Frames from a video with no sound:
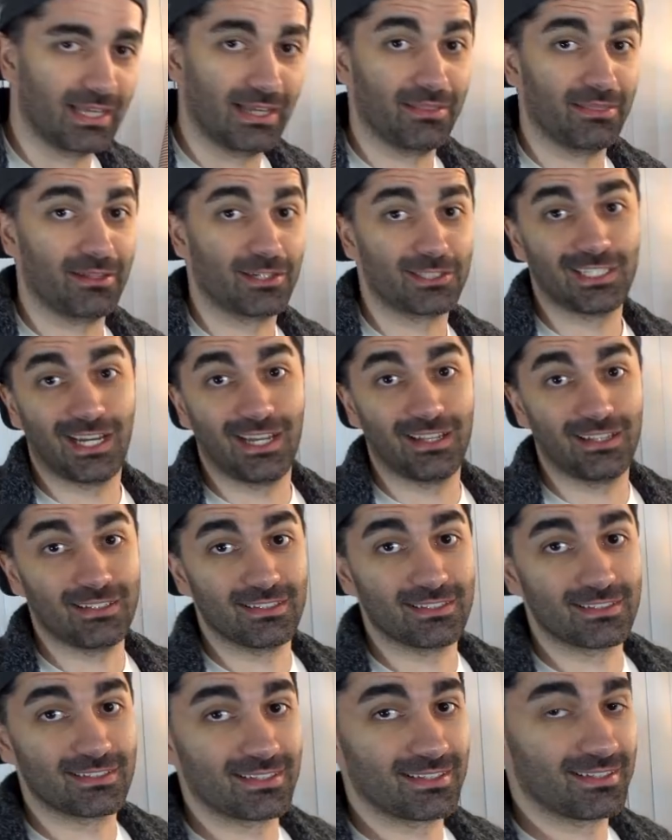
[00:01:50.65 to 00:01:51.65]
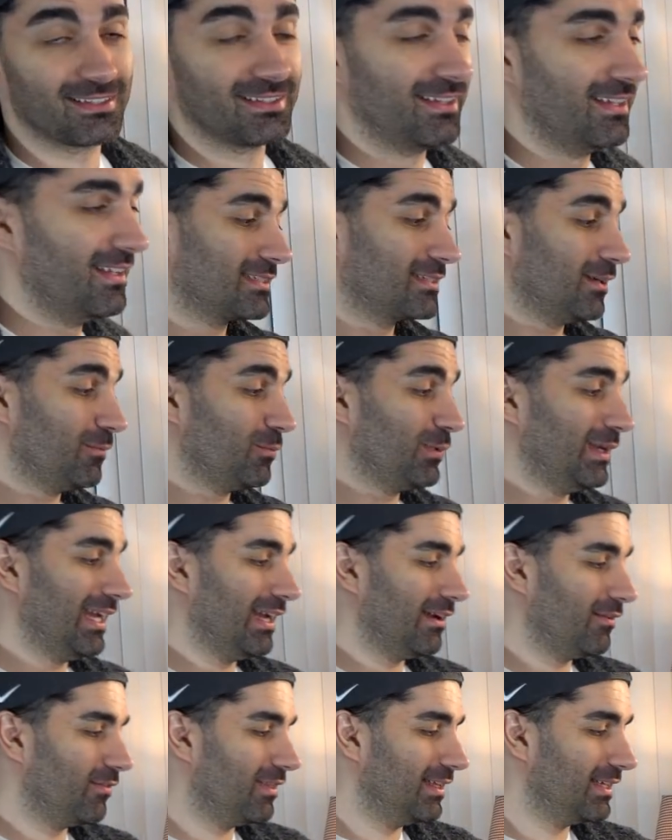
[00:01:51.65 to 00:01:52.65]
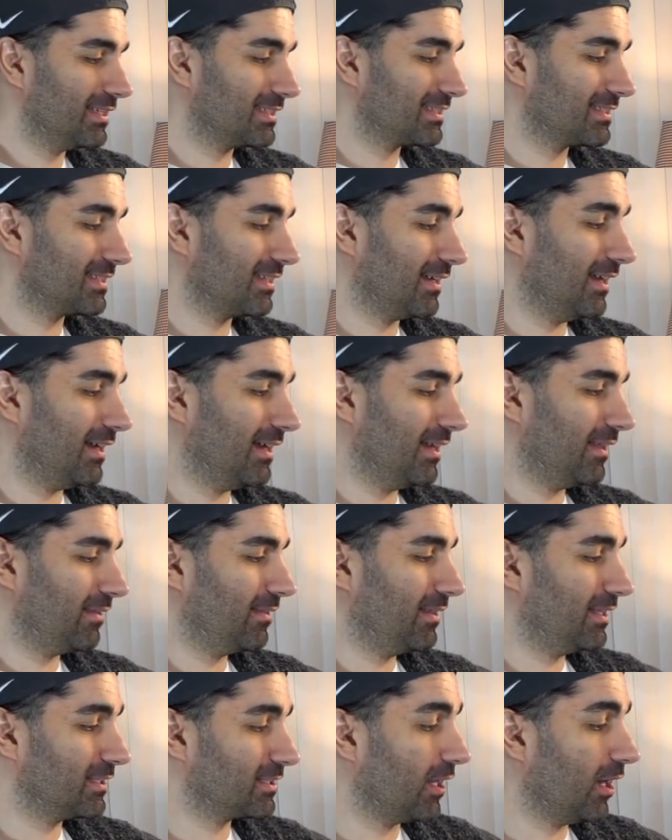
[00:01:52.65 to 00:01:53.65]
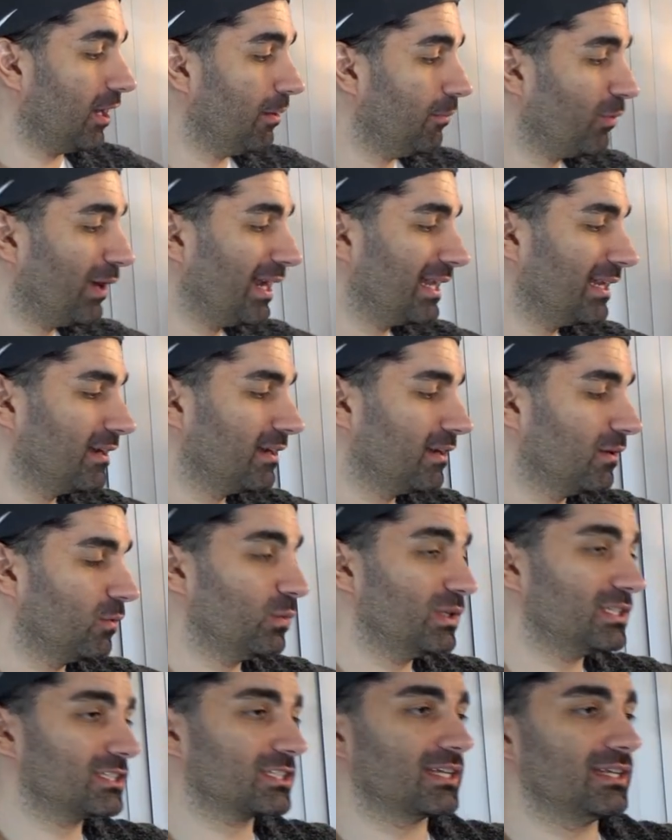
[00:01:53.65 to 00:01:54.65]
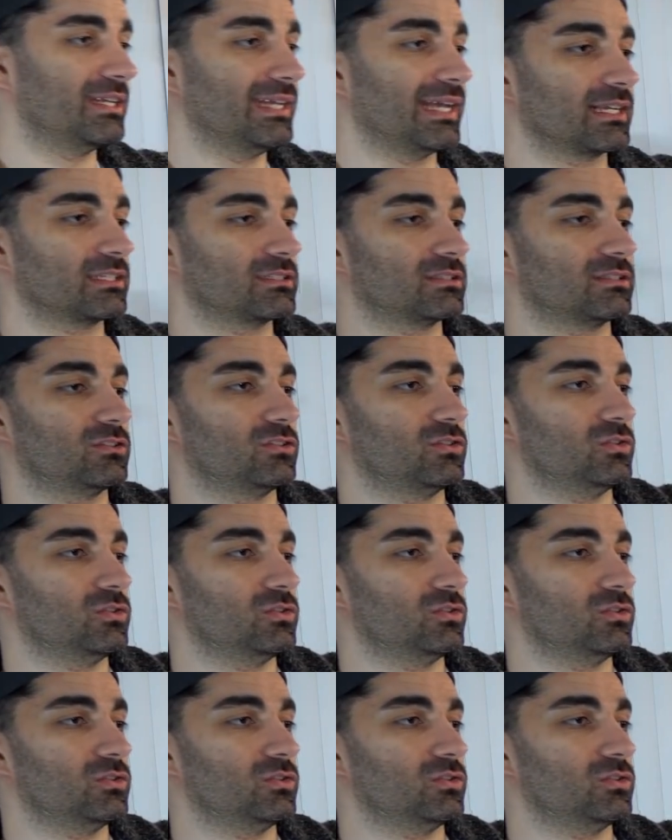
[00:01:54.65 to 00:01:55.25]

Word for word: and they're silenced. Next up, we have this, uh, this hub right here, which connects